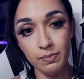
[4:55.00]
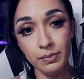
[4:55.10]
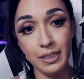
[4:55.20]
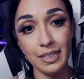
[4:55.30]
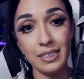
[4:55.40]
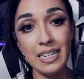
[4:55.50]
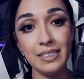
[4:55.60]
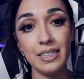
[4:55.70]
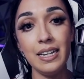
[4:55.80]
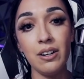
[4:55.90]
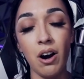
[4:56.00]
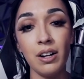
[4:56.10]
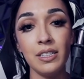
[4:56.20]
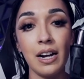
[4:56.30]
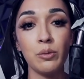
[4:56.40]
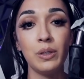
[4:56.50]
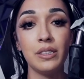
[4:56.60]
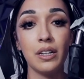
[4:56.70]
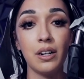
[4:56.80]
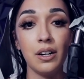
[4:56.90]
Disney's key contact
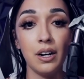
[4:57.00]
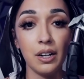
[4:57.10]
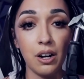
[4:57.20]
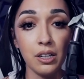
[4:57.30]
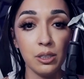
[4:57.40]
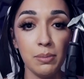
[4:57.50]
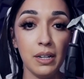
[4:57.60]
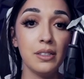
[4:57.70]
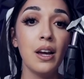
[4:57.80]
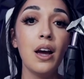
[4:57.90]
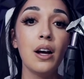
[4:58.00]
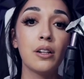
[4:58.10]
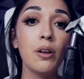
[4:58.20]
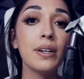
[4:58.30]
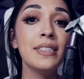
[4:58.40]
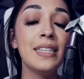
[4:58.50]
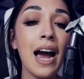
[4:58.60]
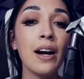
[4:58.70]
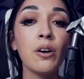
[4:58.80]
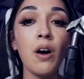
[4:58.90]
was a consummate cloak and
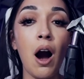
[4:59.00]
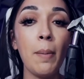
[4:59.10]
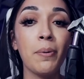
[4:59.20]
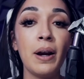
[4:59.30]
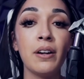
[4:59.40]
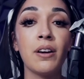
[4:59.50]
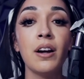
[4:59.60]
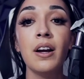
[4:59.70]
dagger operator,